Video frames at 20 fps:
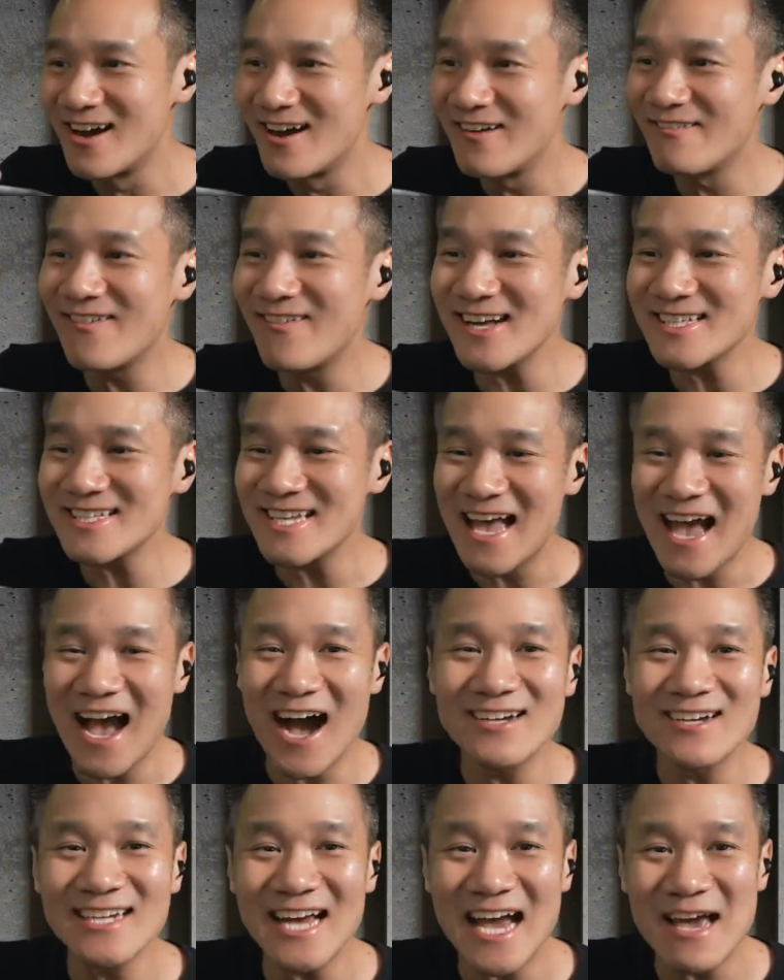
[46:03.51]
What?
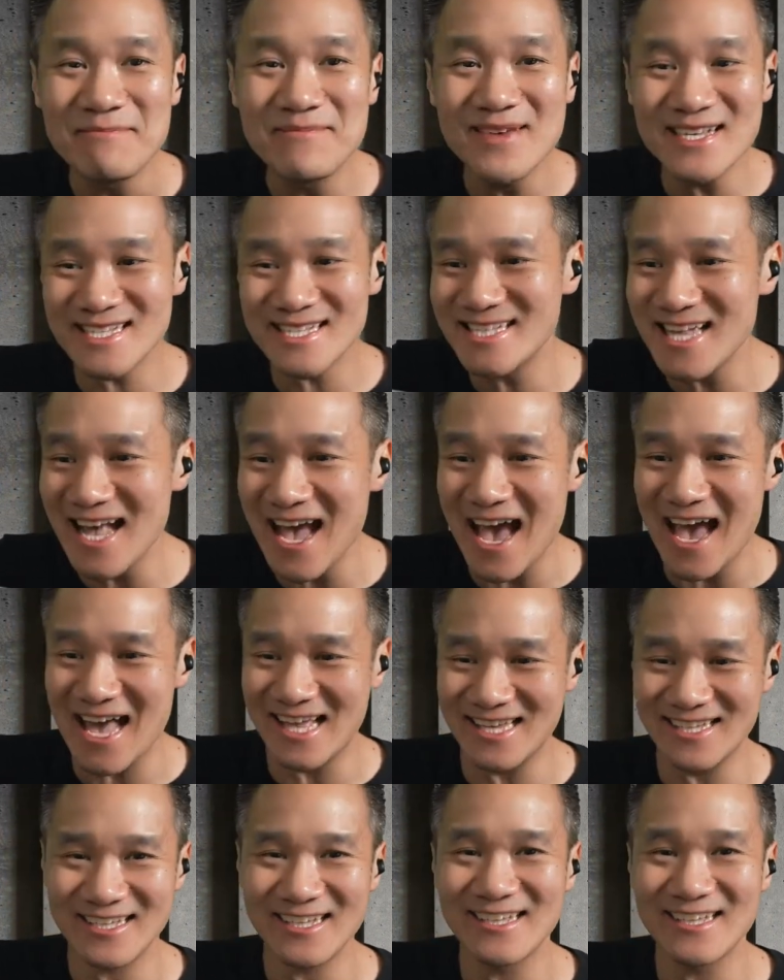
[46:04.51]
How did I miss that?